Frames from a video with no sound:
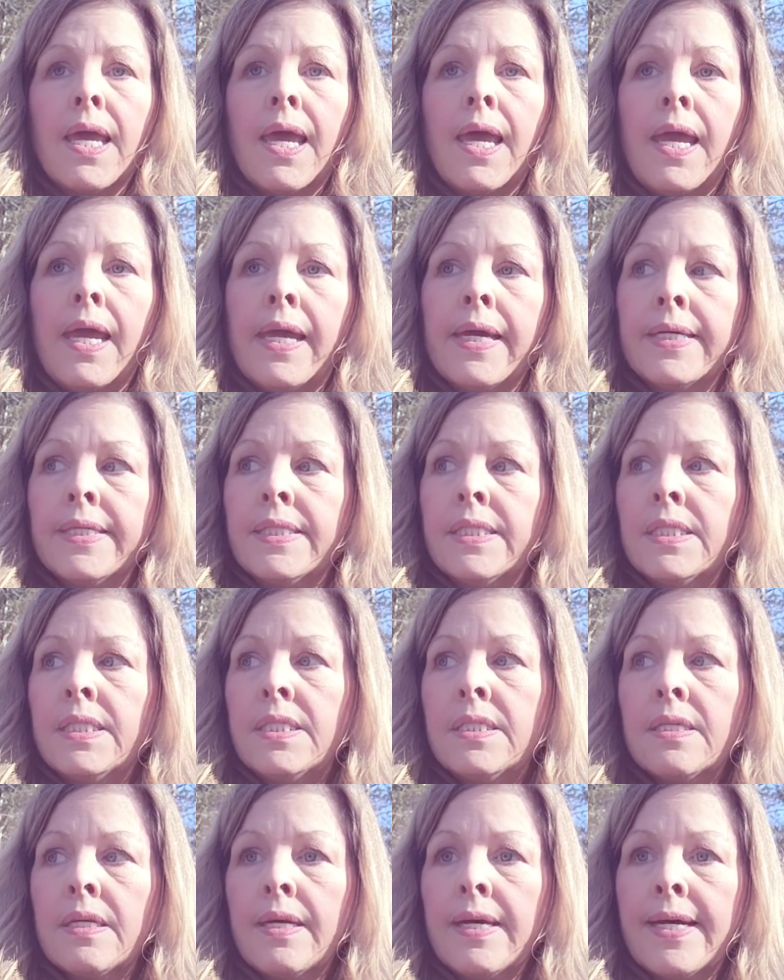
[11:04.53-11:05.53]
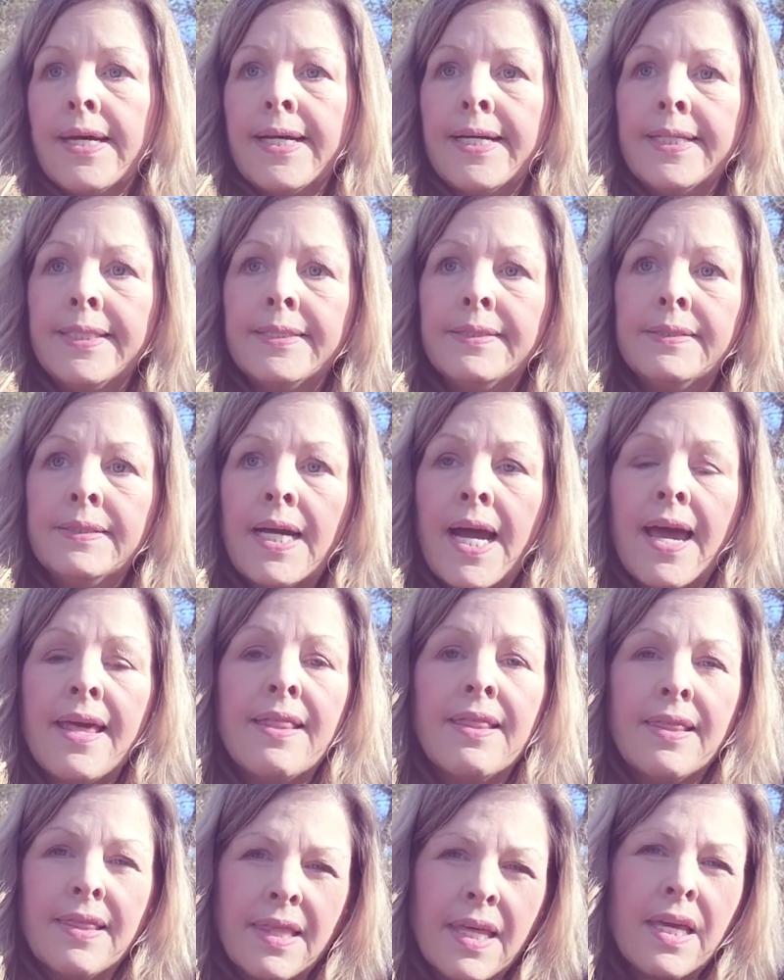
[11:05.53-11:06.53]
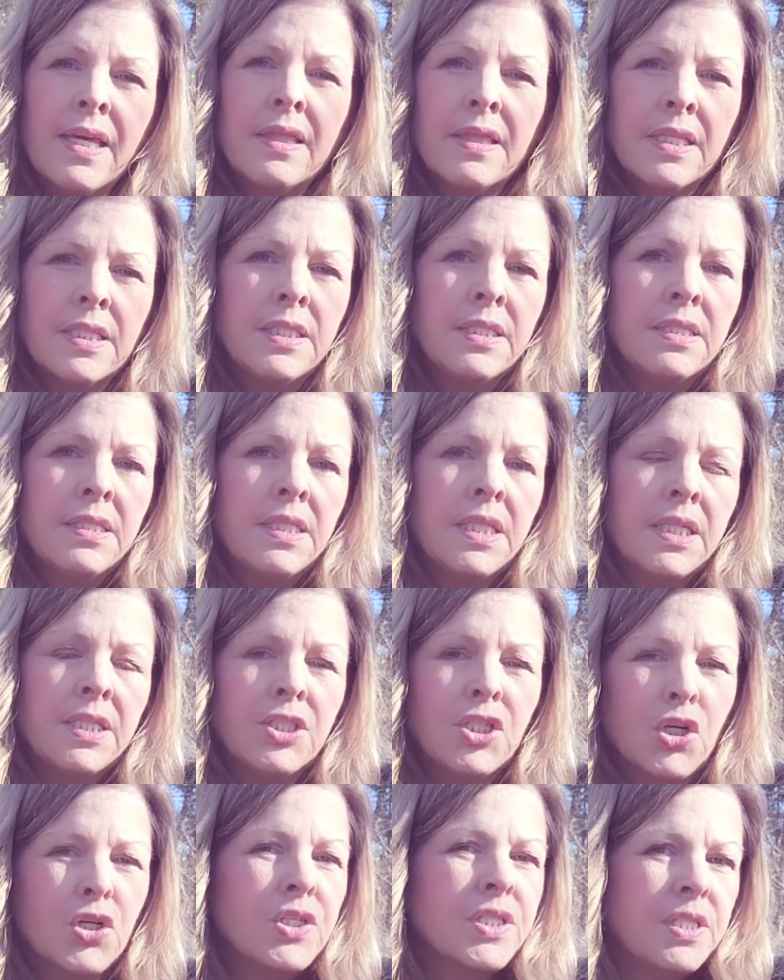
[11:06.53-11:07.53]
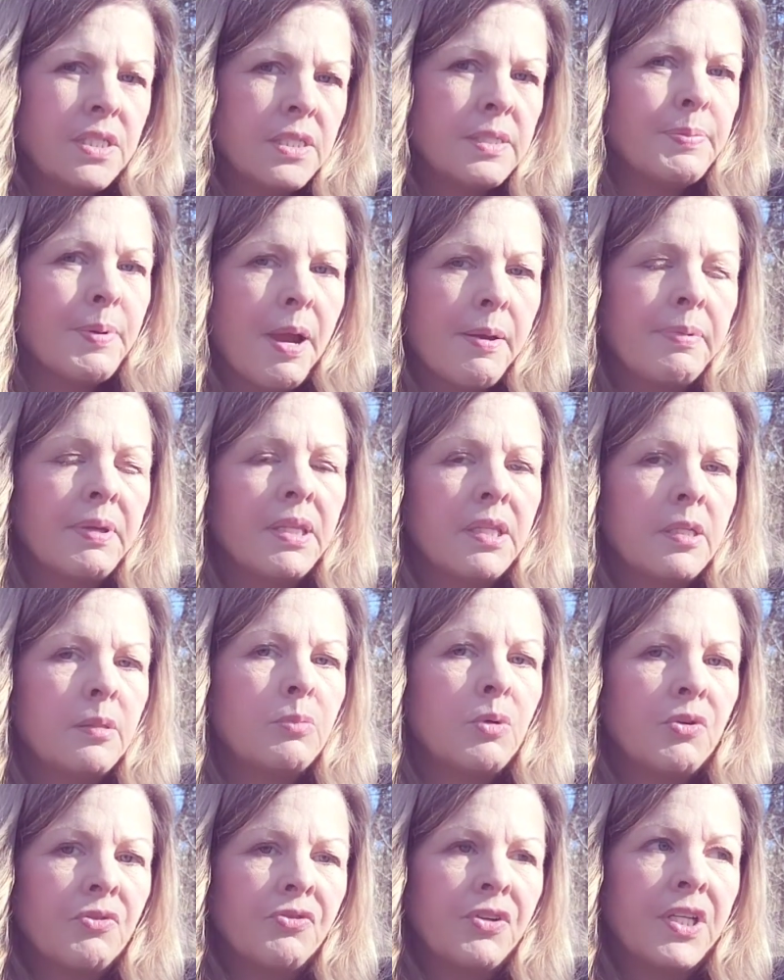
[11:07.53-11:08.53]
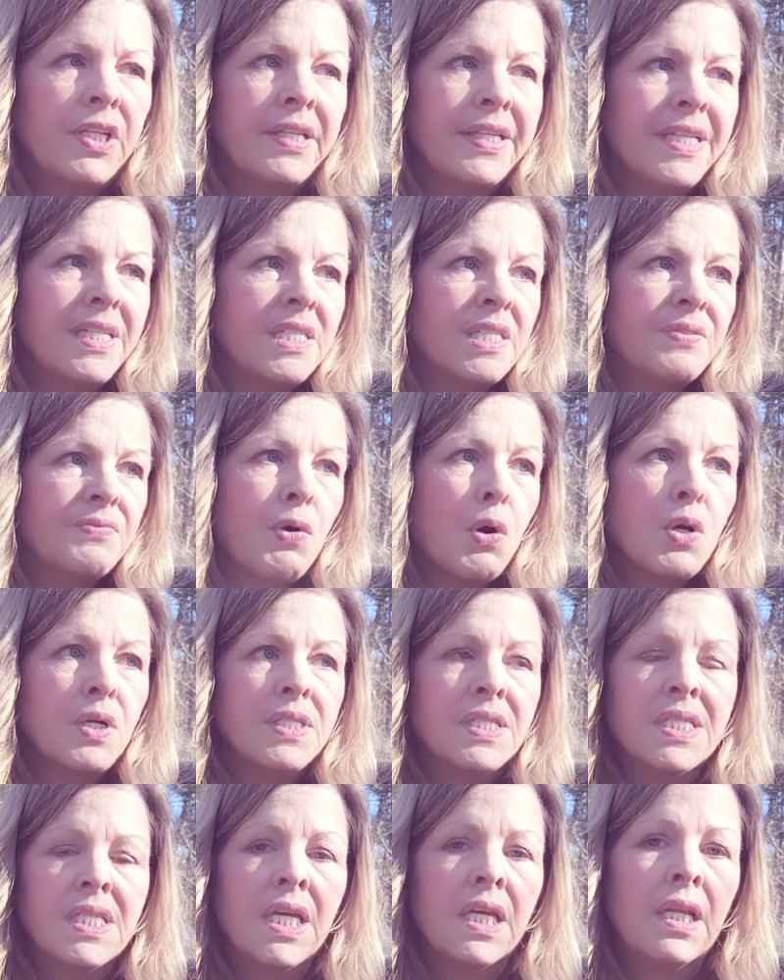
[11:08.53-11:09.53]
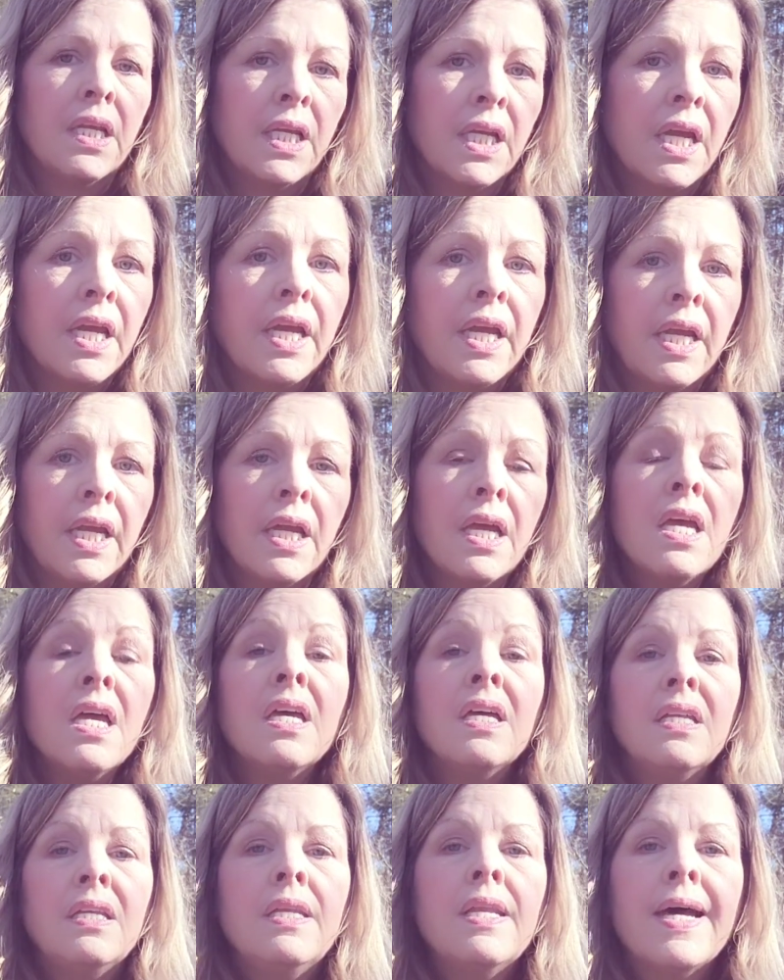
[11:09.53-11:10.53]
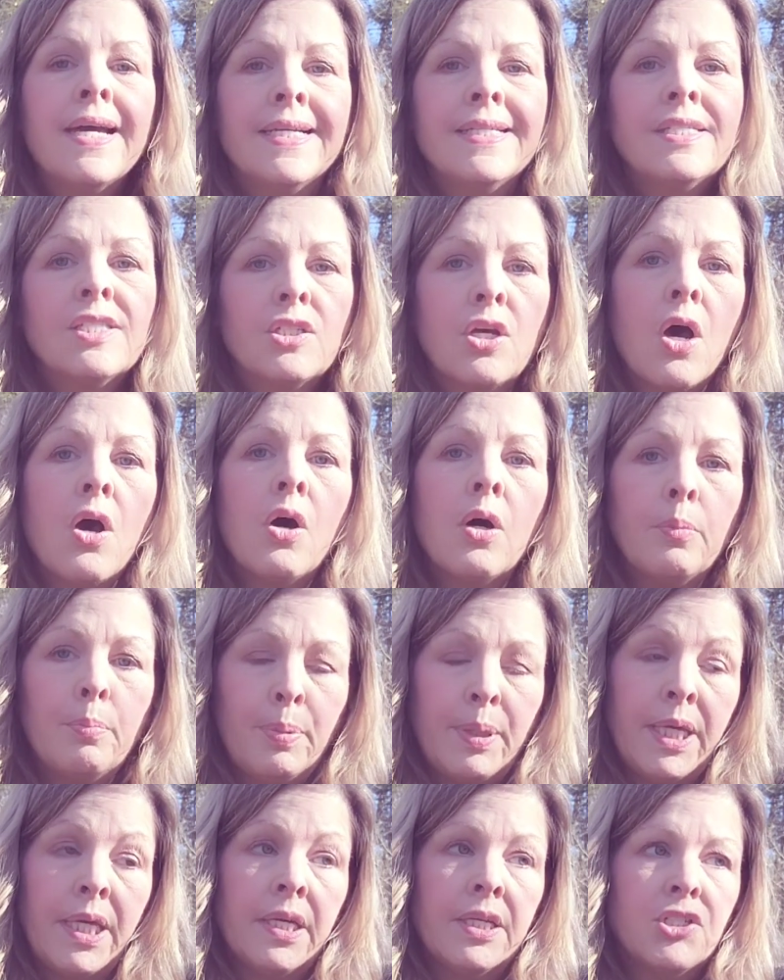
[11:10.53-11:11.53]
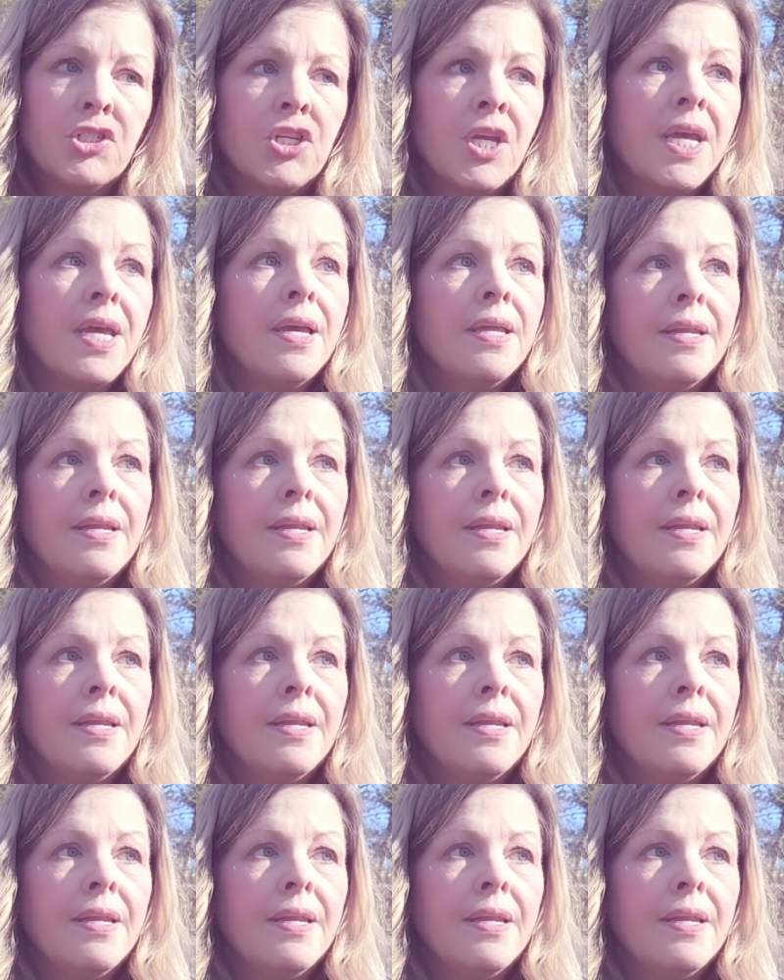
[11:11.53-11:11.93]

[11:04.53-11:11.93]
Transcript: and I think the Durston's probably a little more fiddly as far as getting a nice taut pitch.